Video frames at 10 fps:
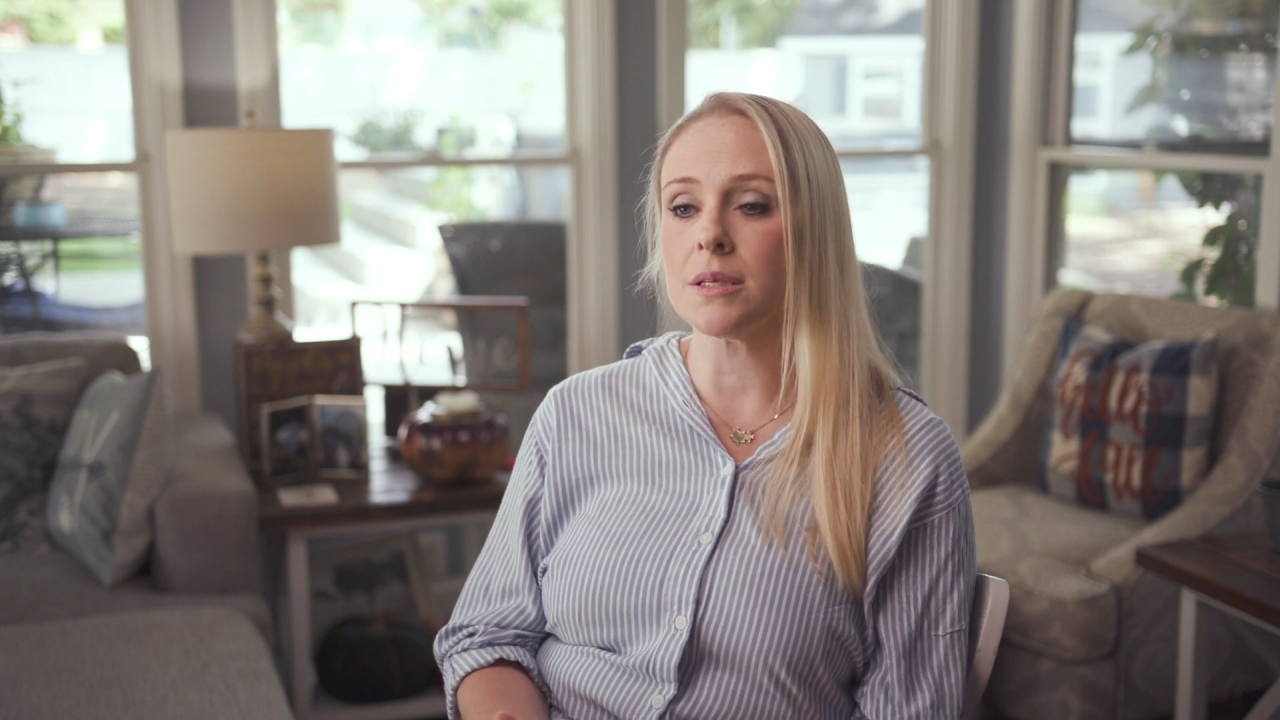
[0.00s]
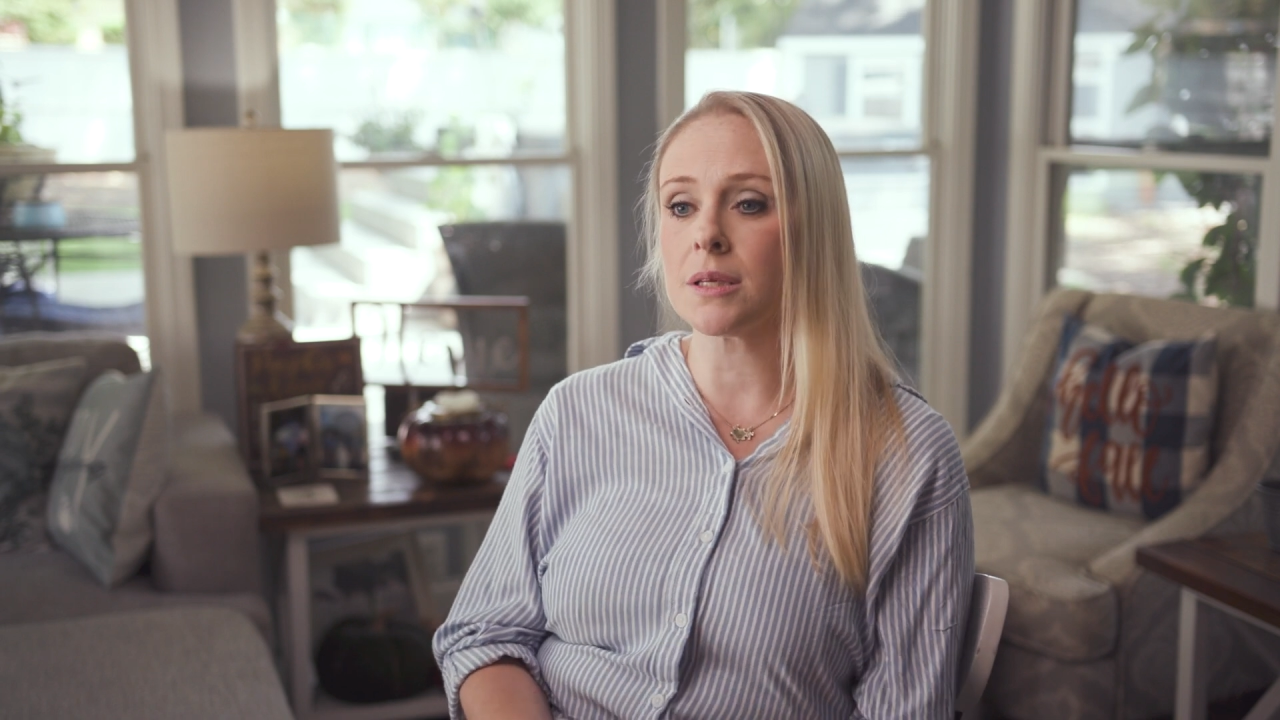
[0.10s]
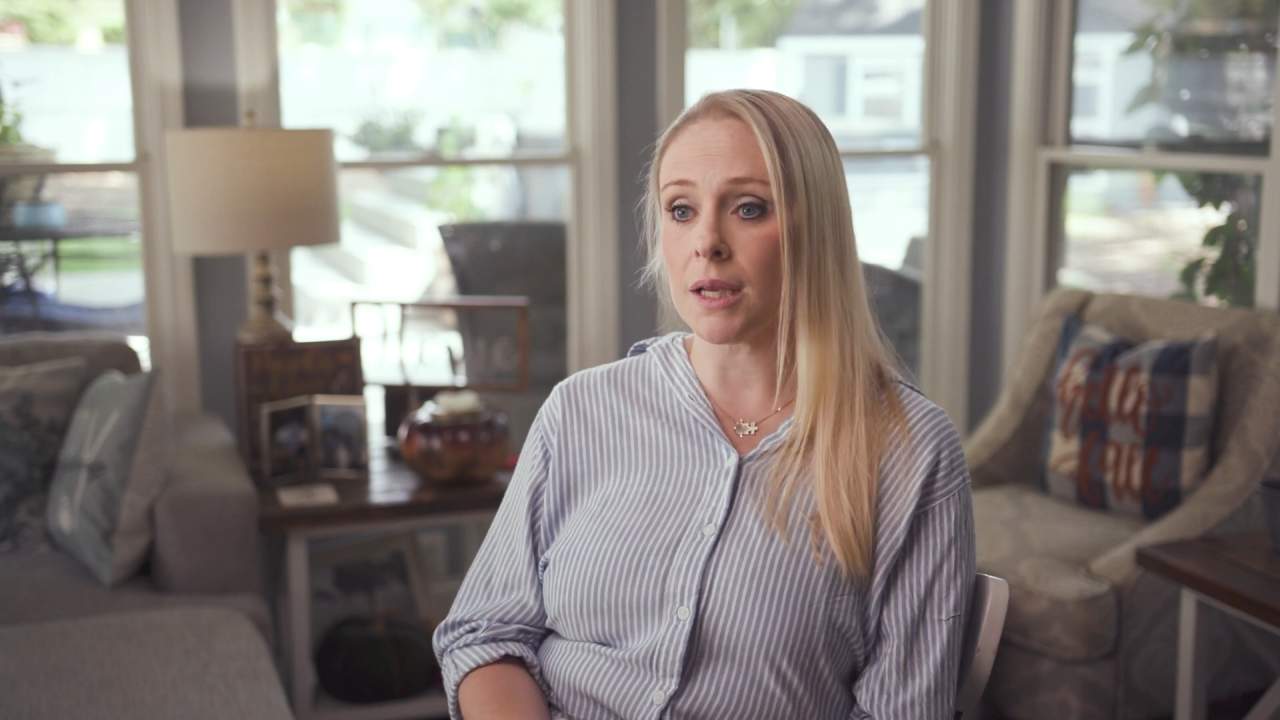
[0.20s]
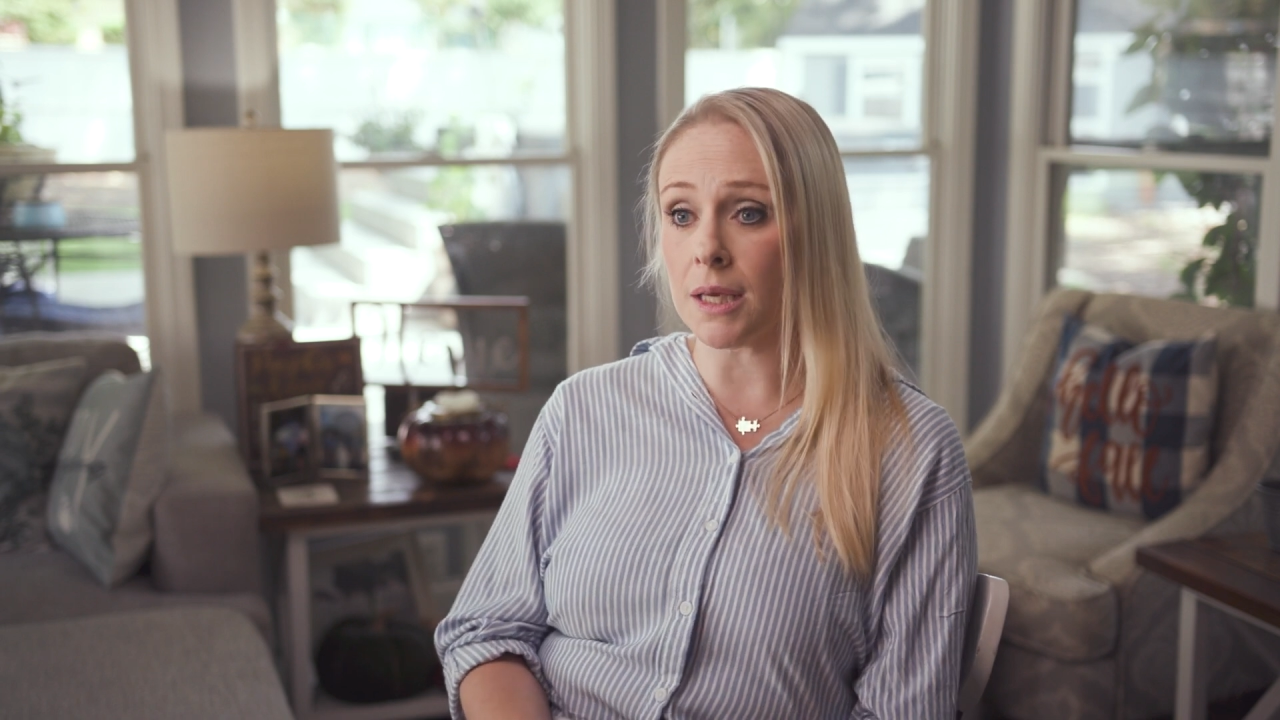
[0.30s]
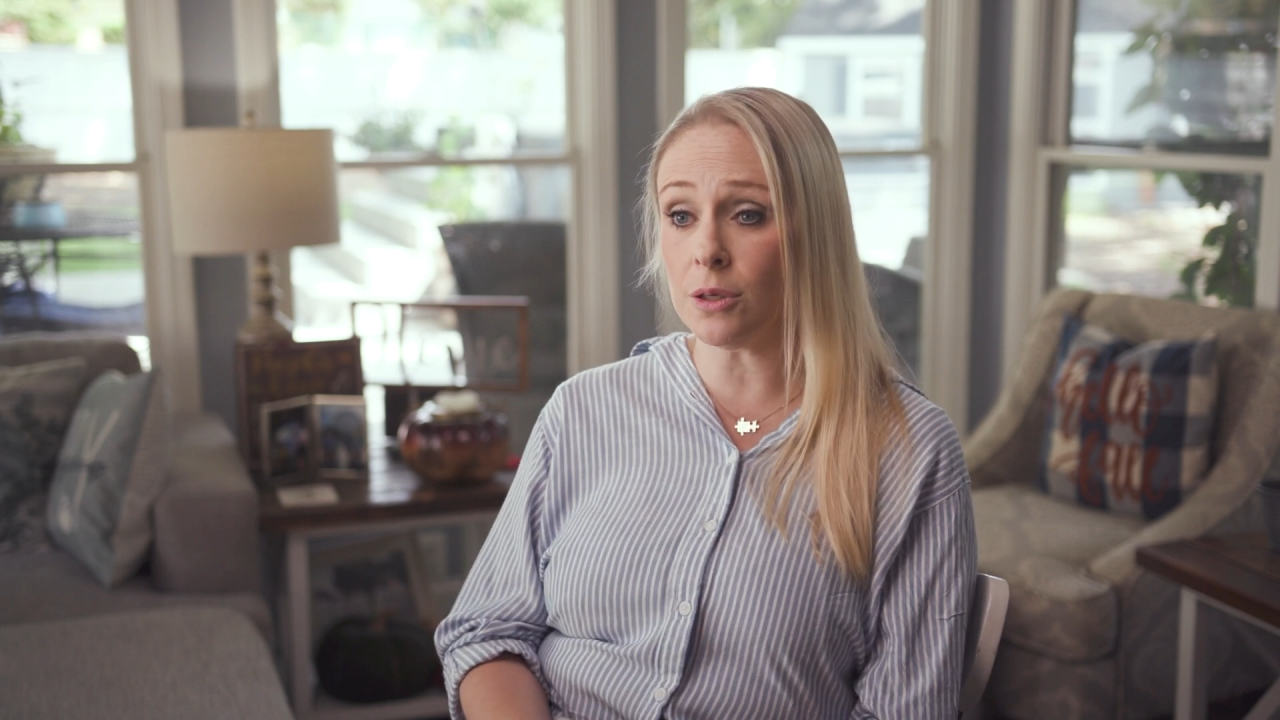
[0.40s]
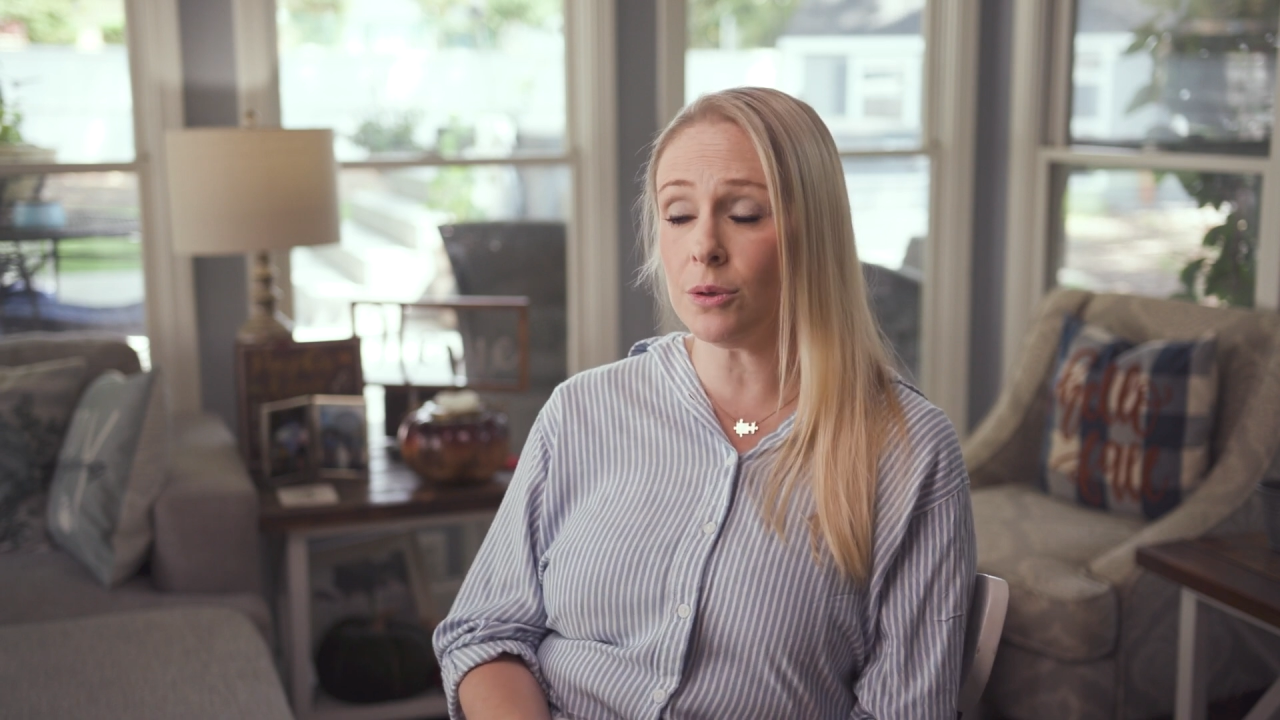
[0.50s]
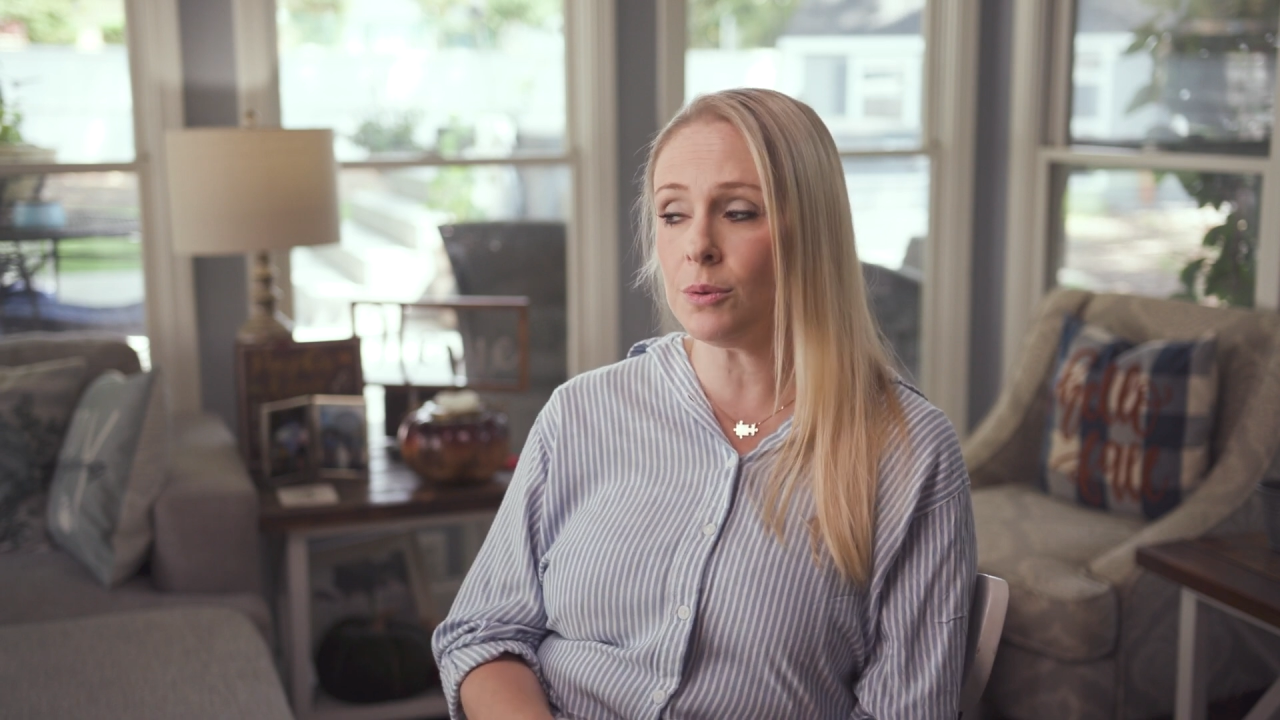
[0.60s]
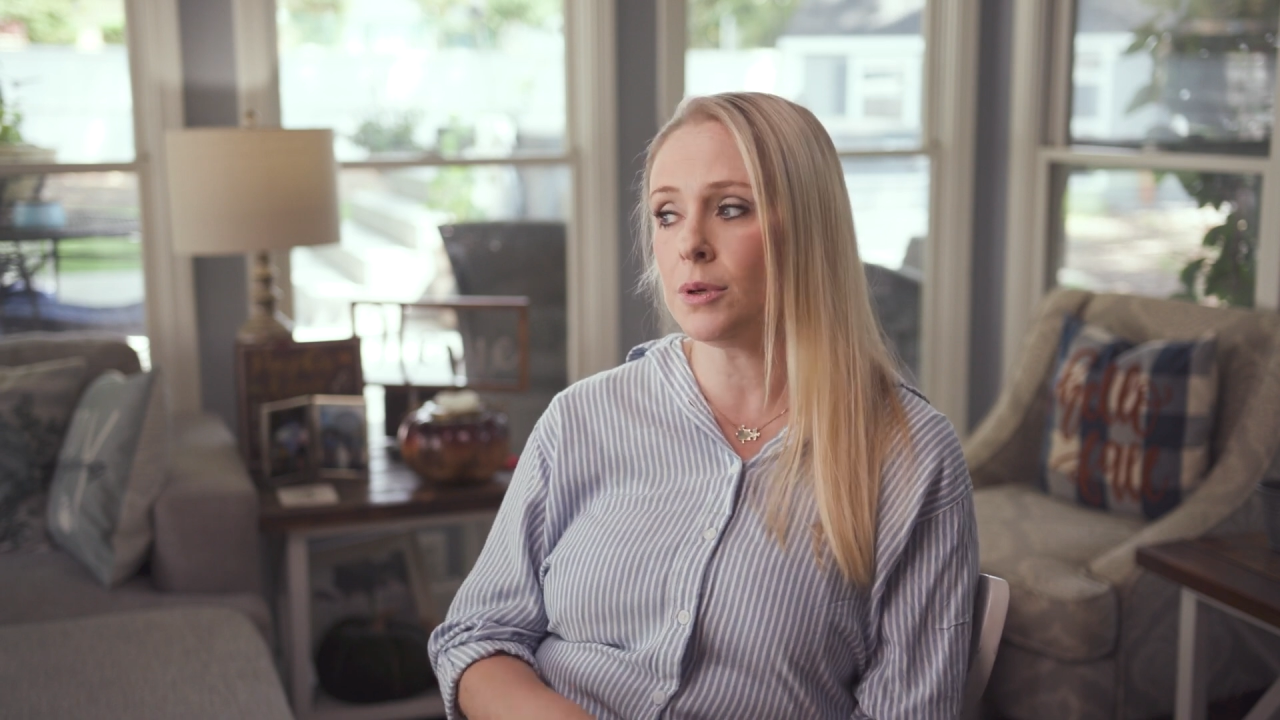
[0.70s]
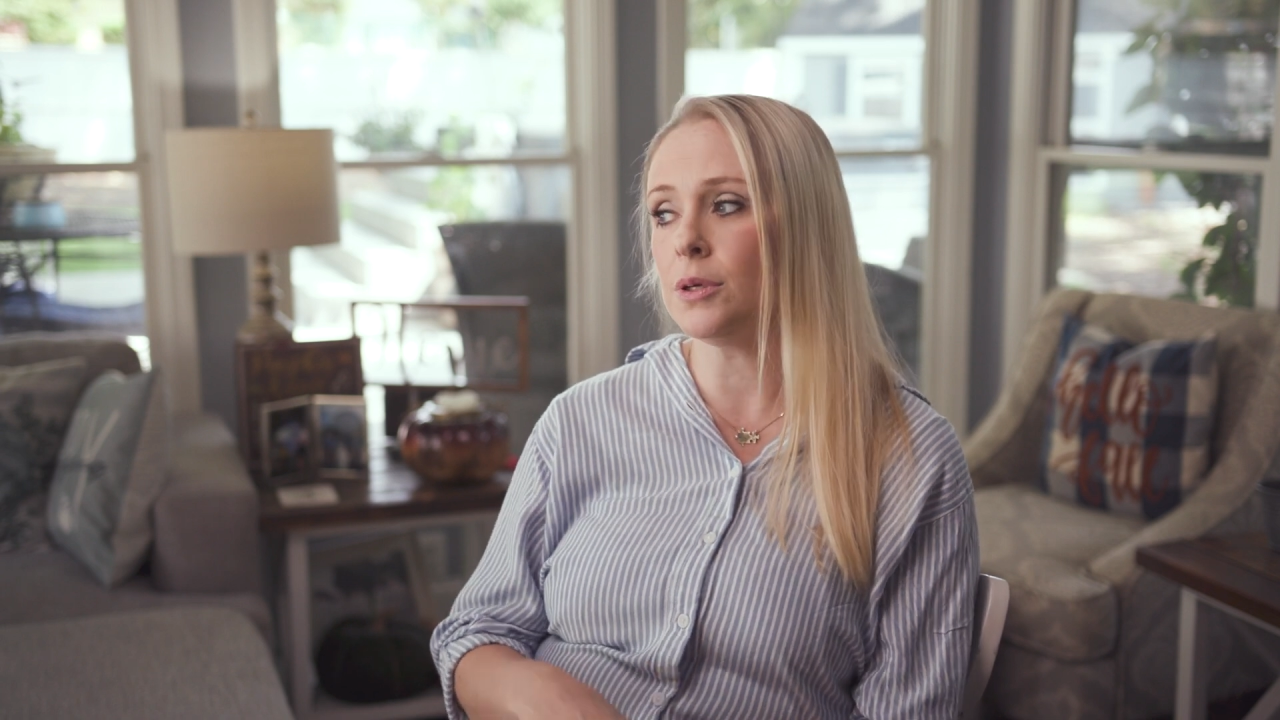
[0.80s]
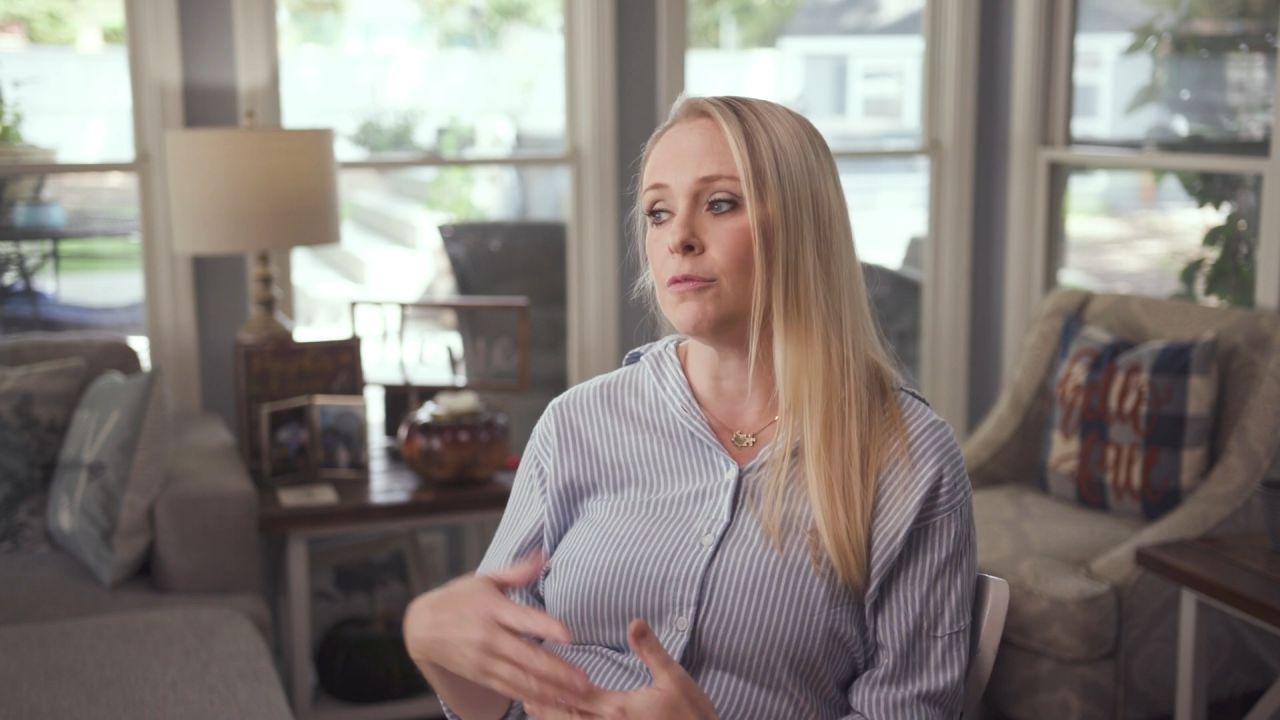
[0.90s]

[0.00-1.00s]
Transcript: it's going to hit you.